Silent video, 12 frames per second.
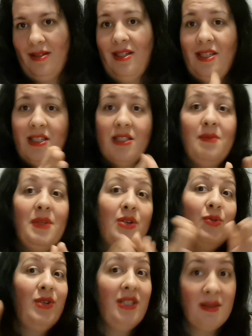This is
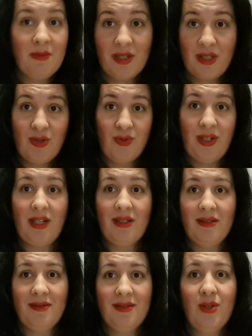mean Christmas tree.